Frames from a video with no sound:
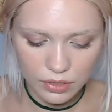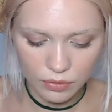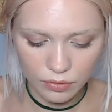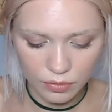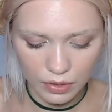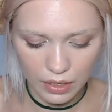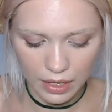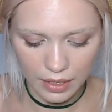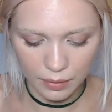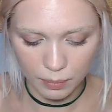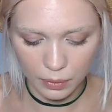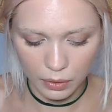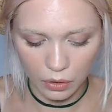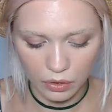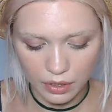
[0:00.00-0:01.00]
of
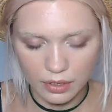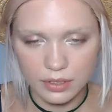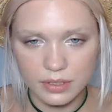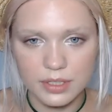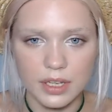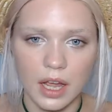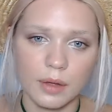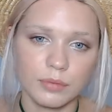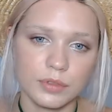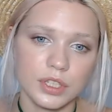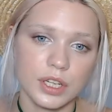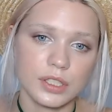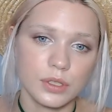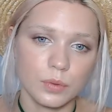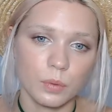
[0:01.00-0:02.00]
like bloggers I'm
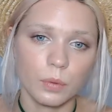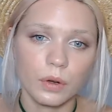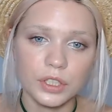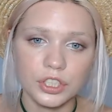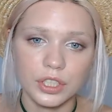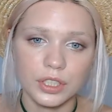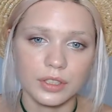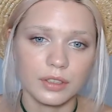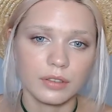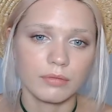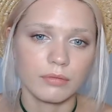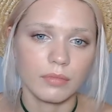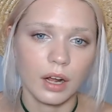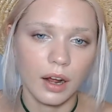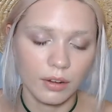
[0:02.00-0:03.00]
just
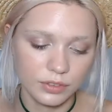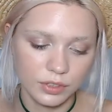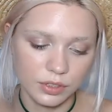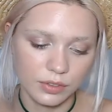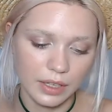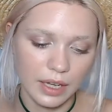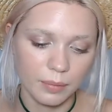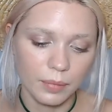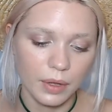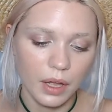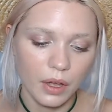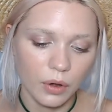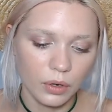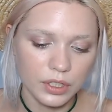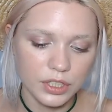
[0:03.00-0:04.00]
watching after them
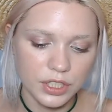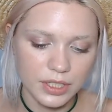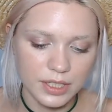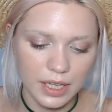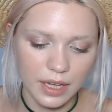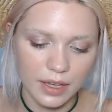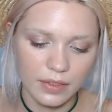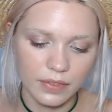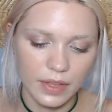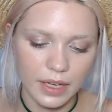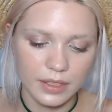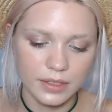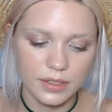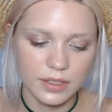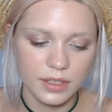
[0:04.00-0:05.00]
who are just saying
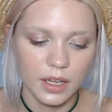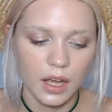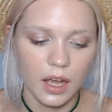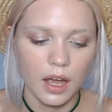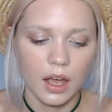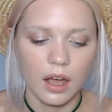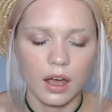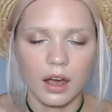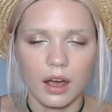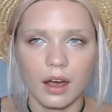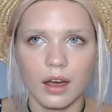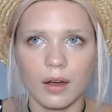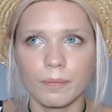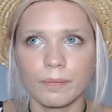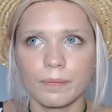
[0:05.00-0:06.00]
that
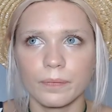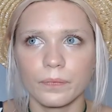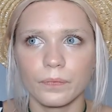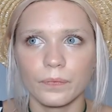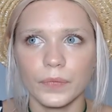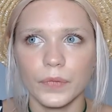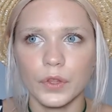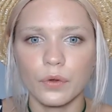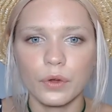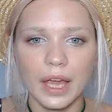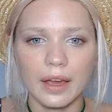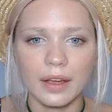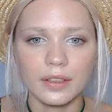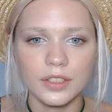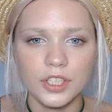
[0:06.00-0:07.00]
um, you
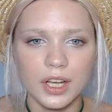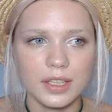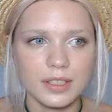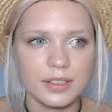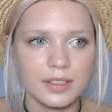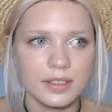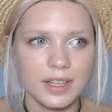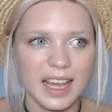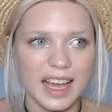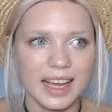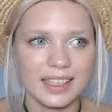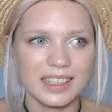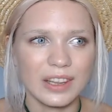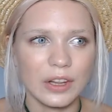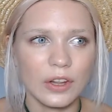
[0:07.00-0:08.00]
can just
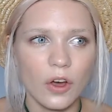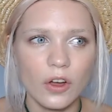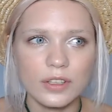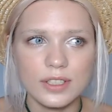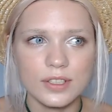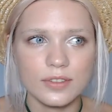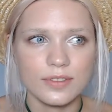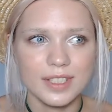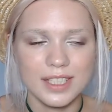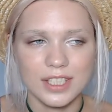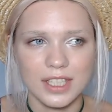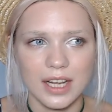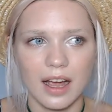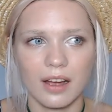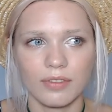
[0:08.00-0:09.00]
get lots of
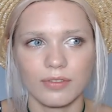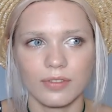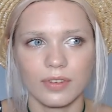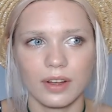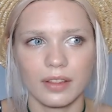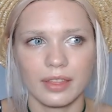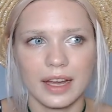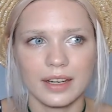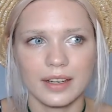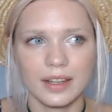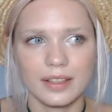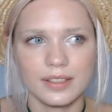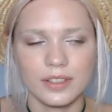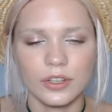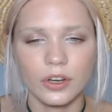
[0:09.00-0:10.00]
stuff that
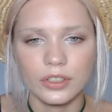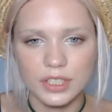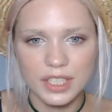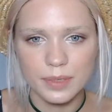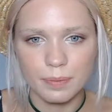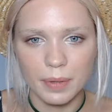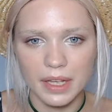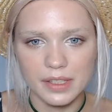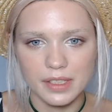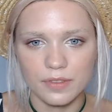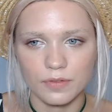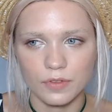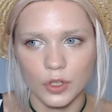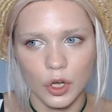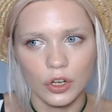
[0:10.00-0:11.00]
is not
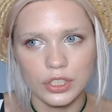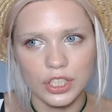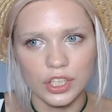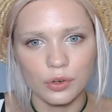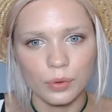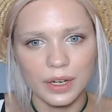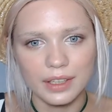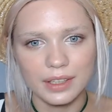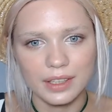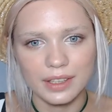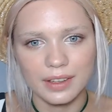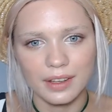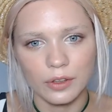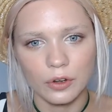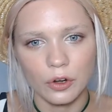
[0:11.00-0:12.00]
expensive, not
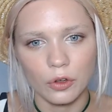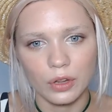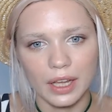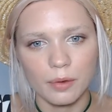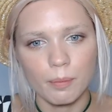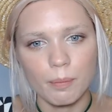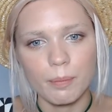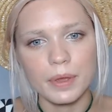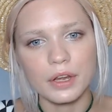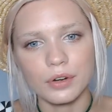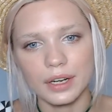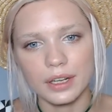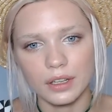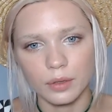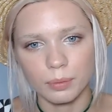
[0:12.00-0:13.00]
really, you know, like
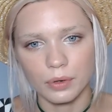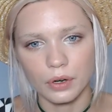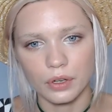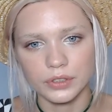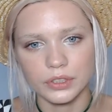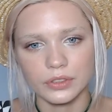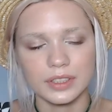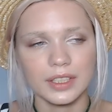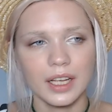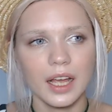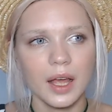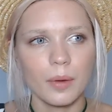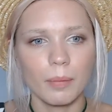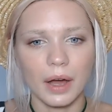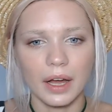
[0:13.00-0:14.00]
miracle products,
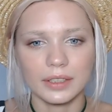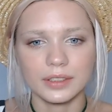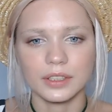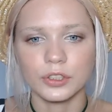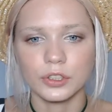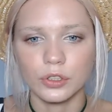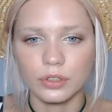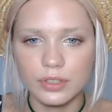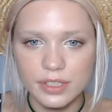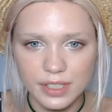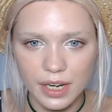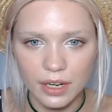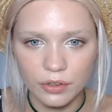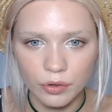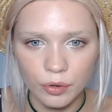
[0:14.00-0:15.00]
but your
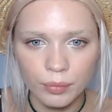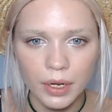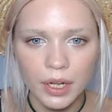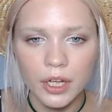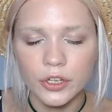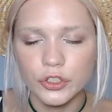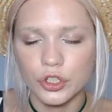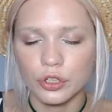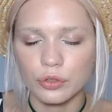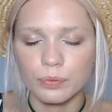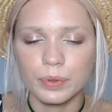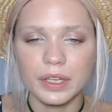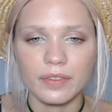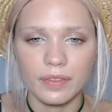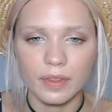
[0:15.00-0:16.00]
serum should
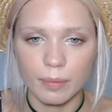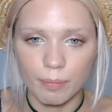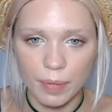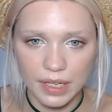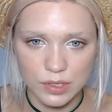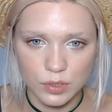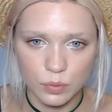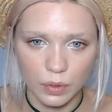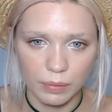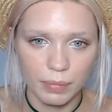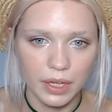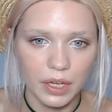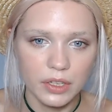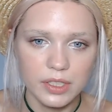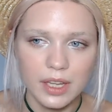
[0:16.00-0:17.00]
be the best one
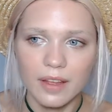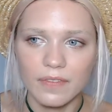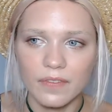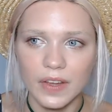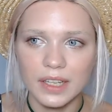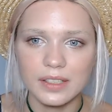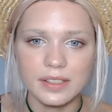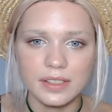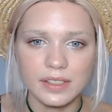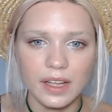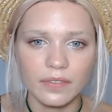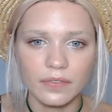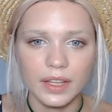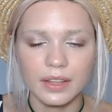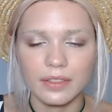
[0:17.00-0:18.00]
because that is
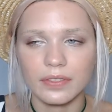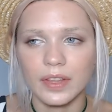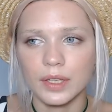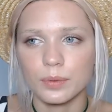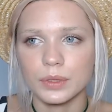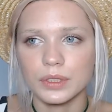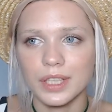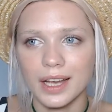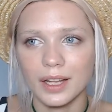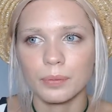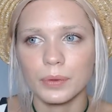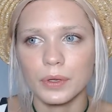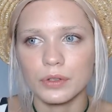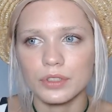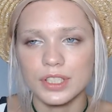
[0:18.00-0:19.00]
something that would
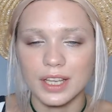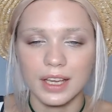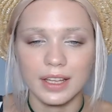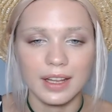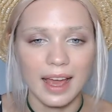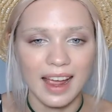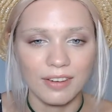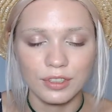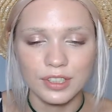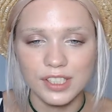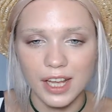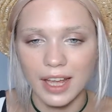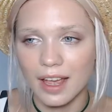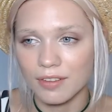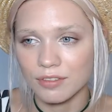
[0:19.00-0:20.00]
help your skin every
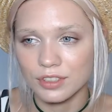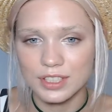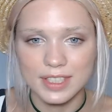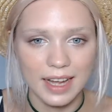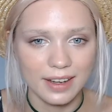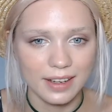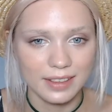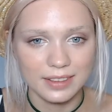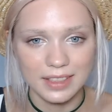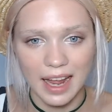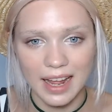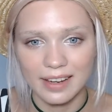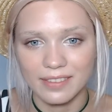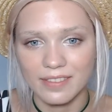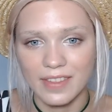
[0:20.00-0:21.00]
day, every second,
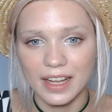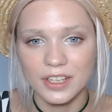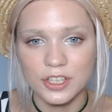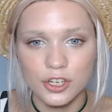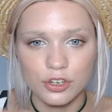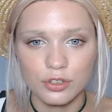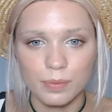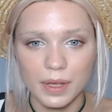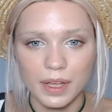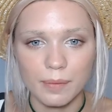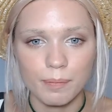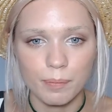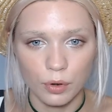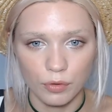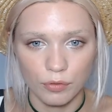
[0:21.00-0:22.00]
and that should be
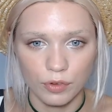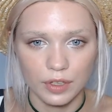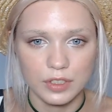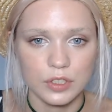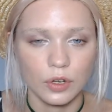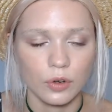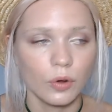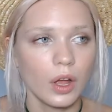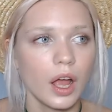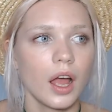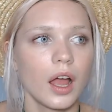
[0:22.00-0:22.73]
perfect. So